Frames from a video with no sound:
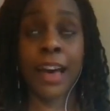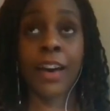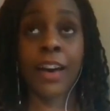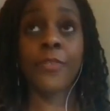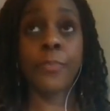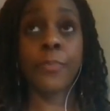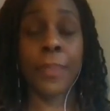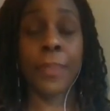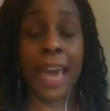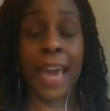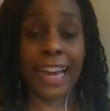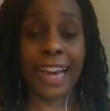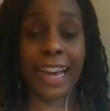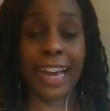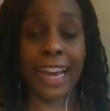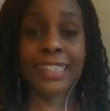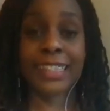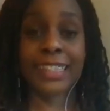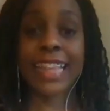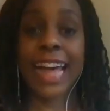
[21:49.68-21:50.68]

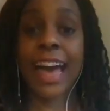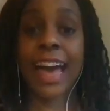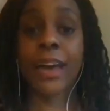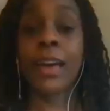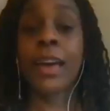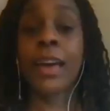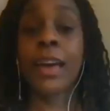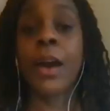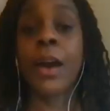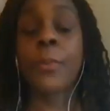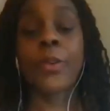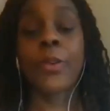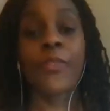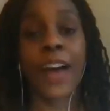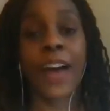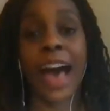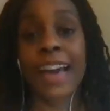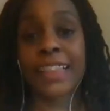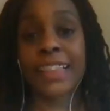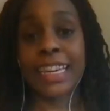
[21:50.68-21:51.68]
banks that
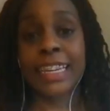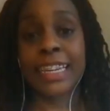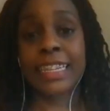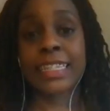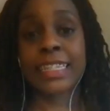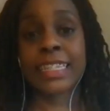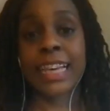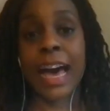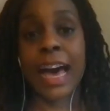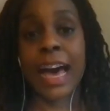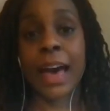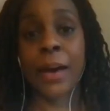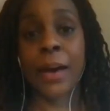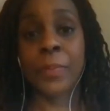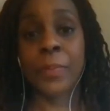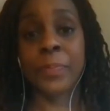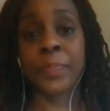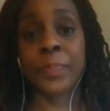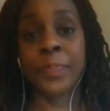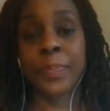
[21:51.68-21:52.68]
provide these
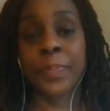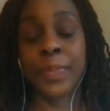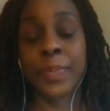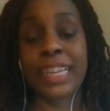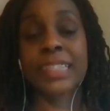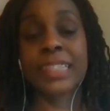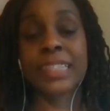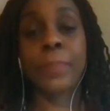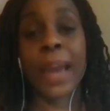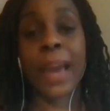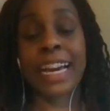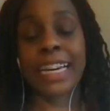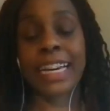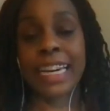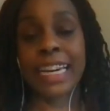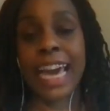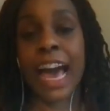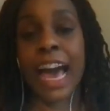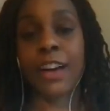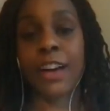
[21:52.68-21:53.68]
bank
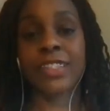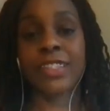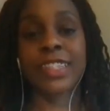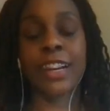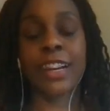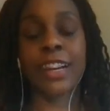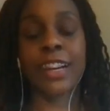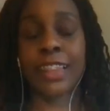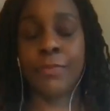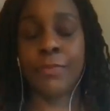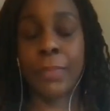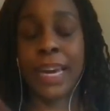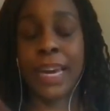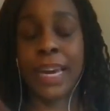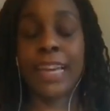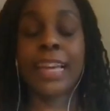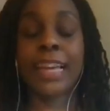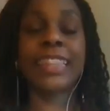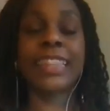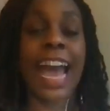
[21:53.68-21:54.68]
accounts. They
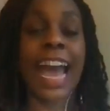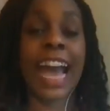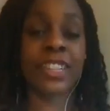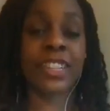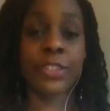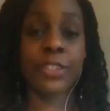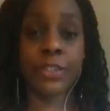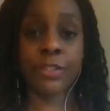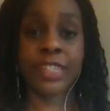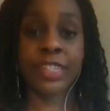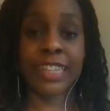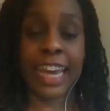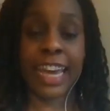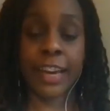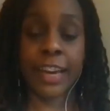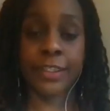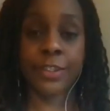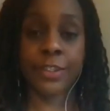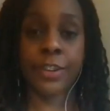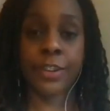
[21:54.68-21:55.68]
meet national
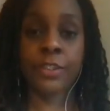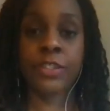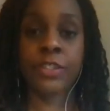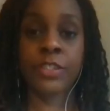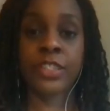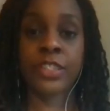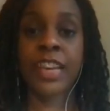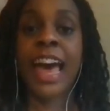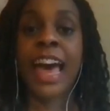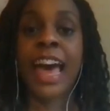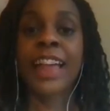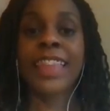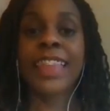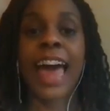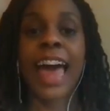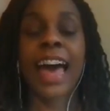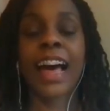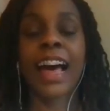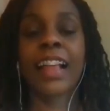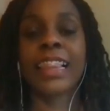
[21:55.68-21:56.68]
standards
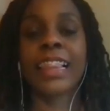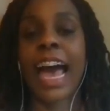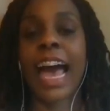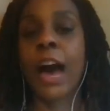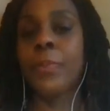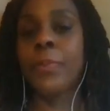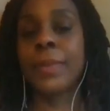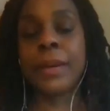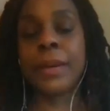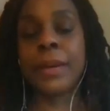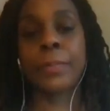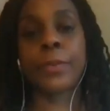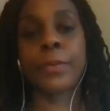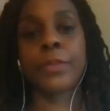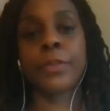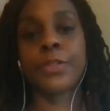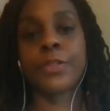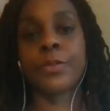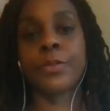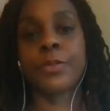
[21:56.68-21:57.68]
that allow people
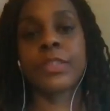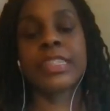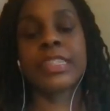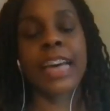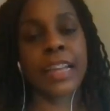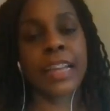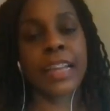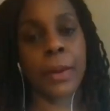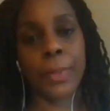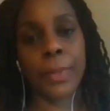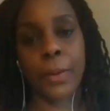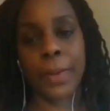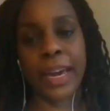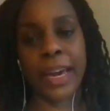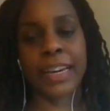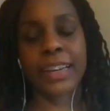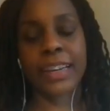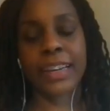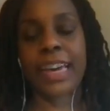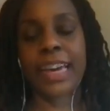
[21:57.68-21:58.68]
to set up a
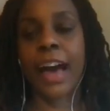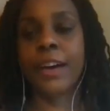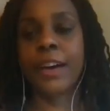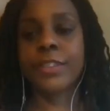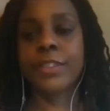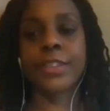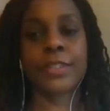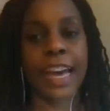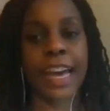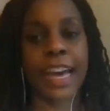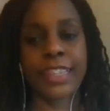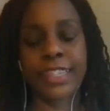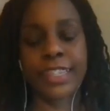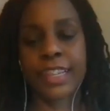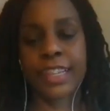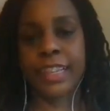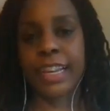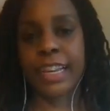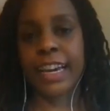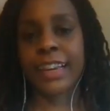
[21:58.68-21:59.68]
bank account. So that's a
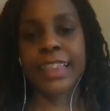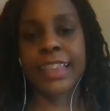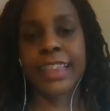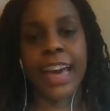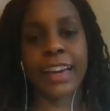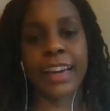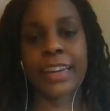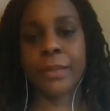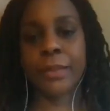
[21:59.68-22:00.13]
link that can